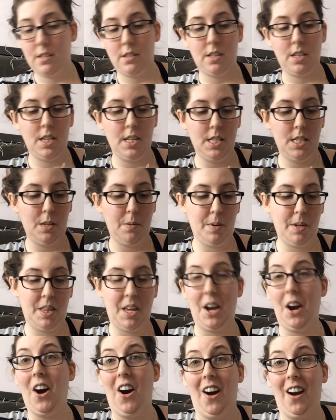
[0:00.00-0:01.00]
So let's see what
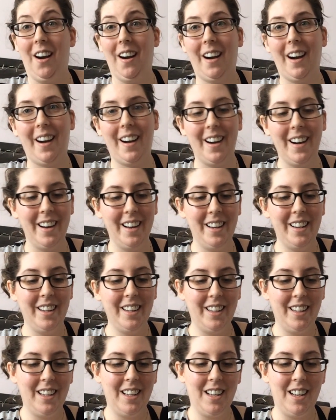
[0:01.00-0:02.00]
they are.
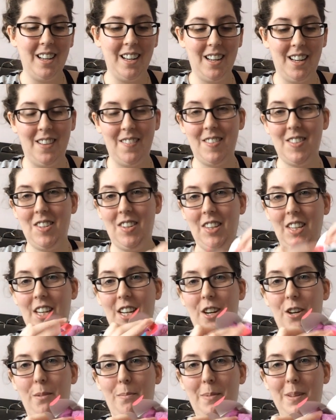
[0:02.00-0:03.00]
Um, so it
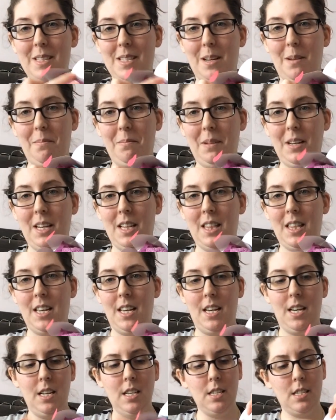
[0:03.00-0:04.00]
like opens up like
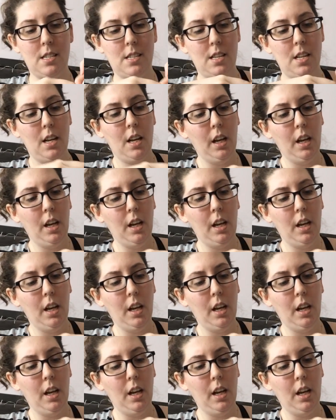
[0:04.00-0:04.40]
this.